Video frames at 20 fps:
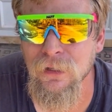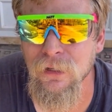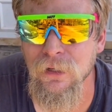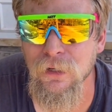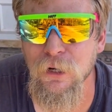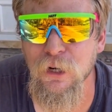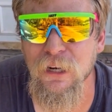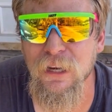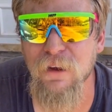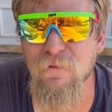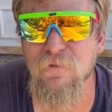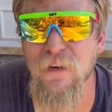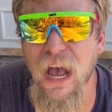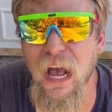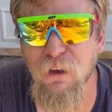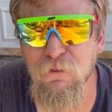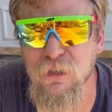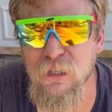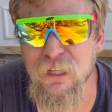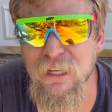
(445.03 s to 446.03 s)
You're gonna get
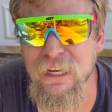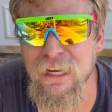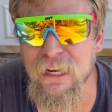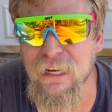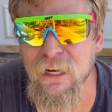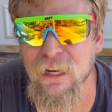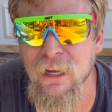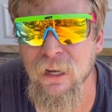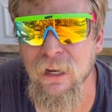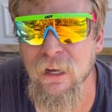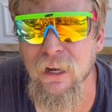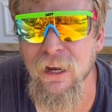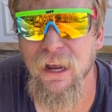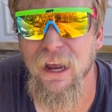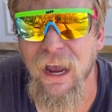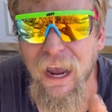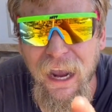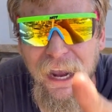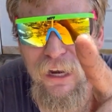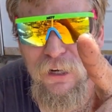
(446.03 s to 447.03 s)
valves clean,
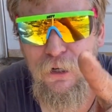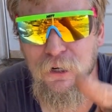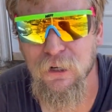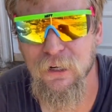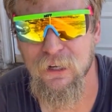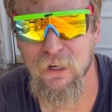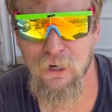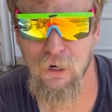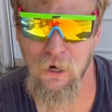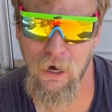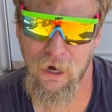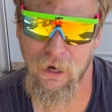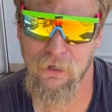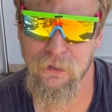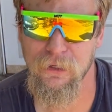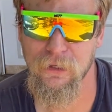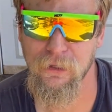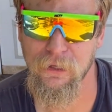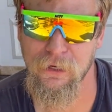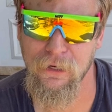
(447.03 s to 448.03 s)
and you're gonna get your
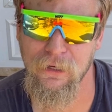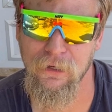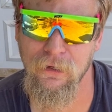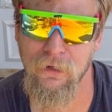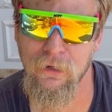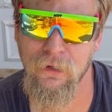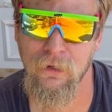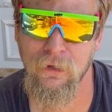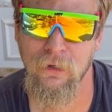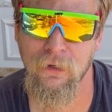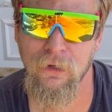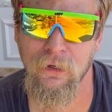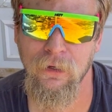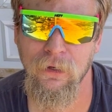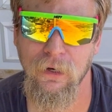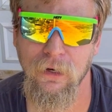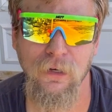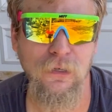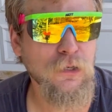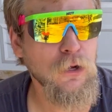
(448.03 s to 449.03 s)
hands clean.
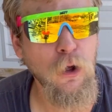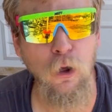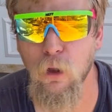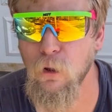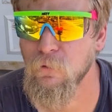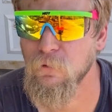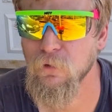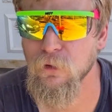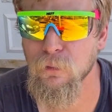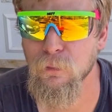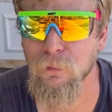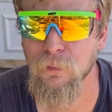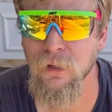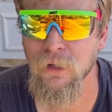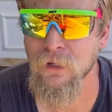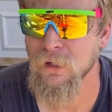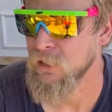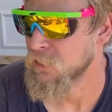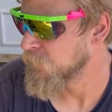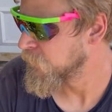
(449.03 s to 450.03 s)
And it's all from
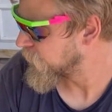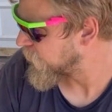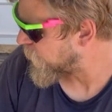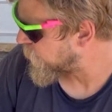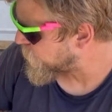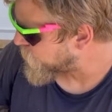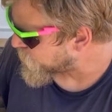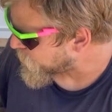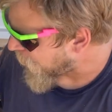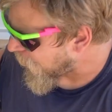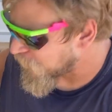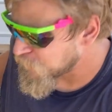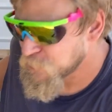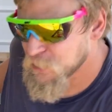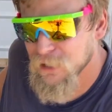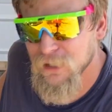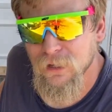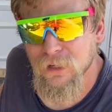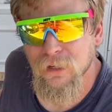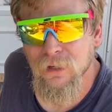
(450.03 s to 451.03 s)
the
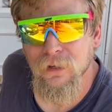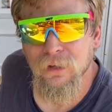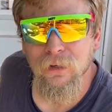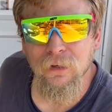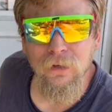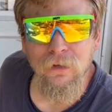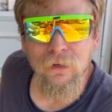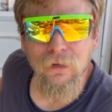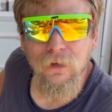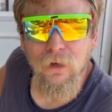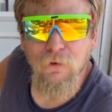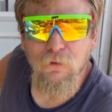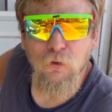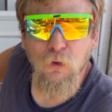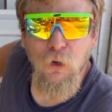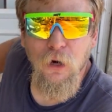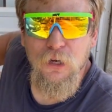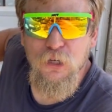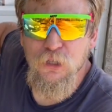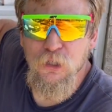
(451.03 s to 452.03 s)
magic of
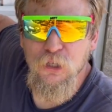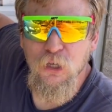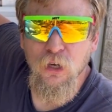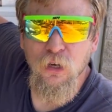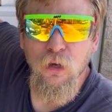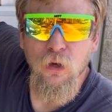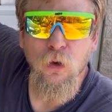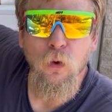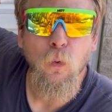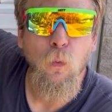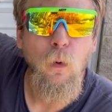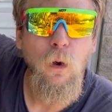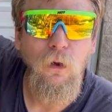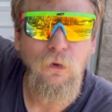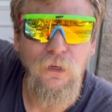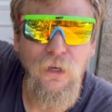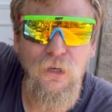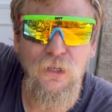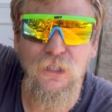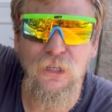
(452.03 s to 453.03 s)
crushed
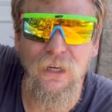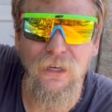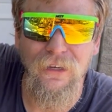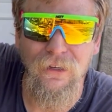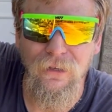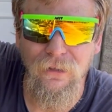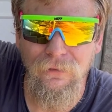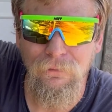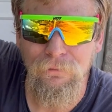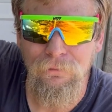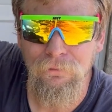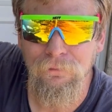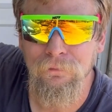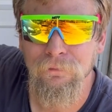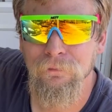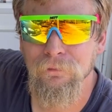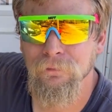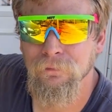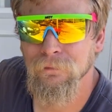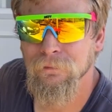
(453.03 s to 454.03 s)
walnut shell.
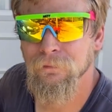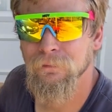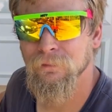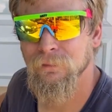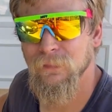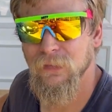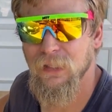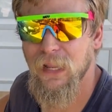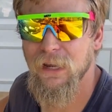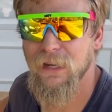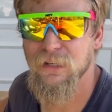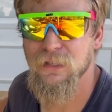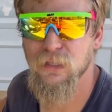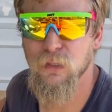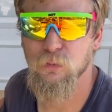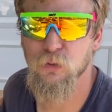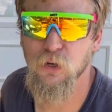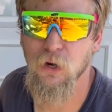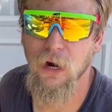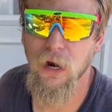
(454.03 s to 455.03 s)
Like and
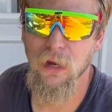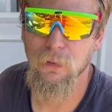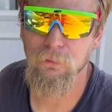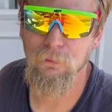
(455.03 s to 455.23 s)
subscribe.